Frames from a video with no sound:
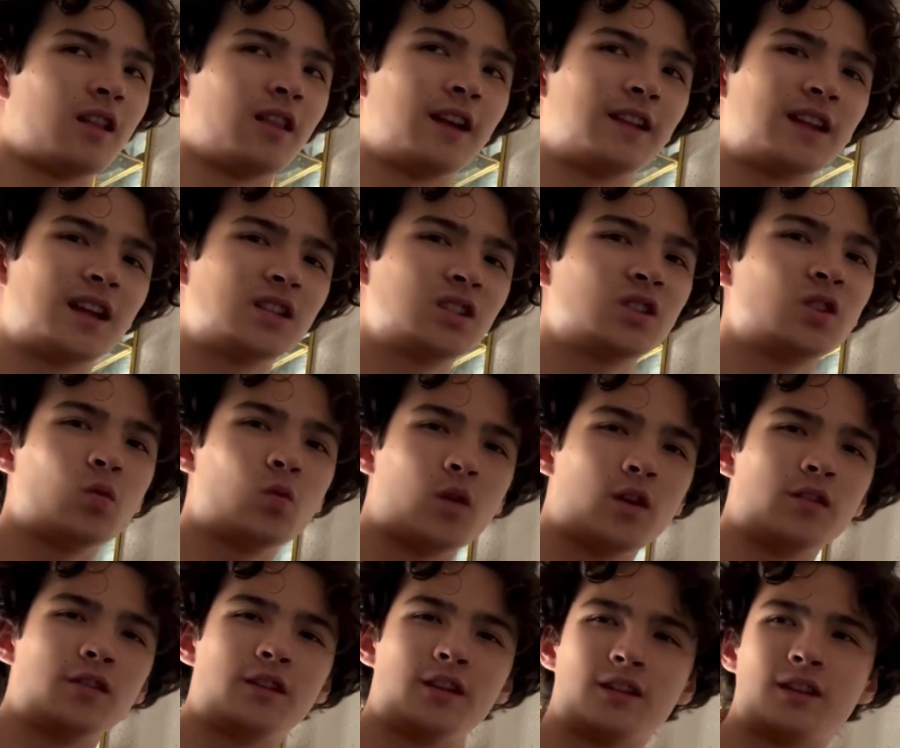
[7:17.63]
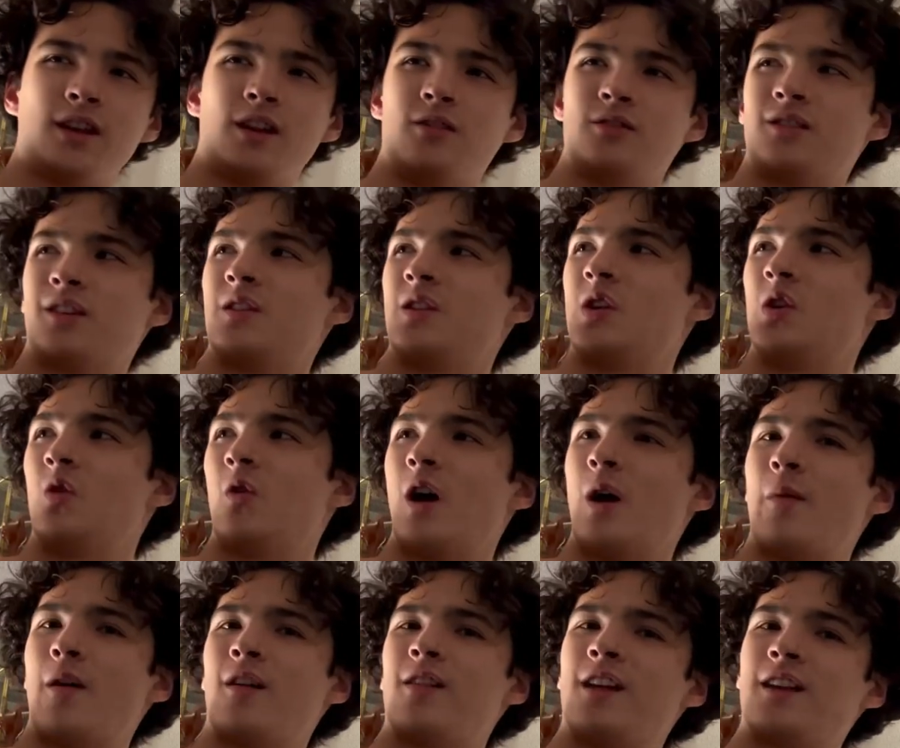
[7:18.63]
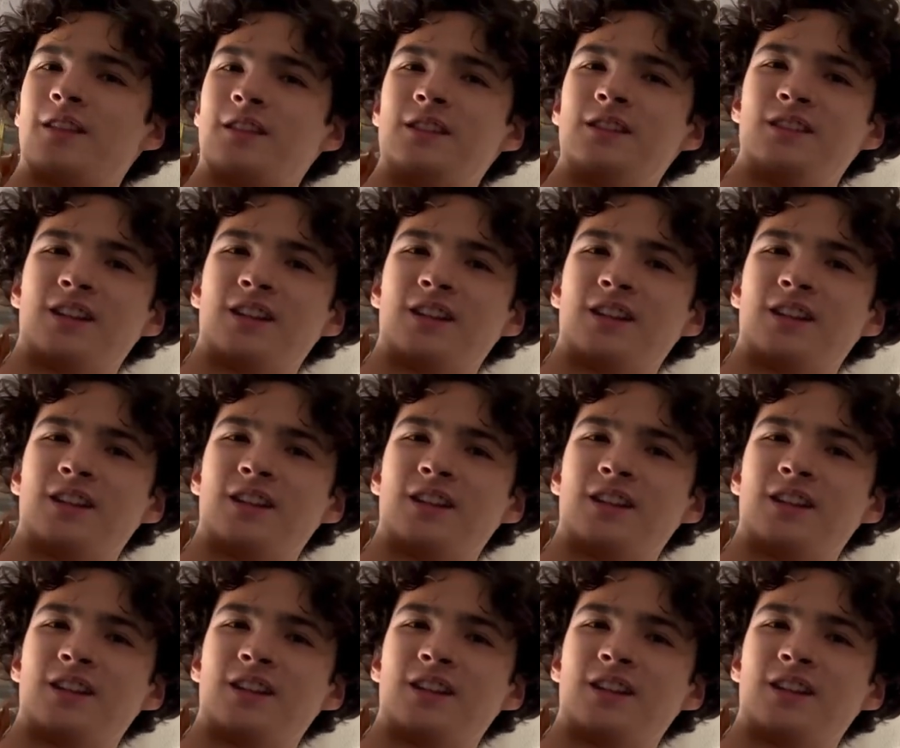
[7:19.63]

Like that's the one thing they don't tell you about like these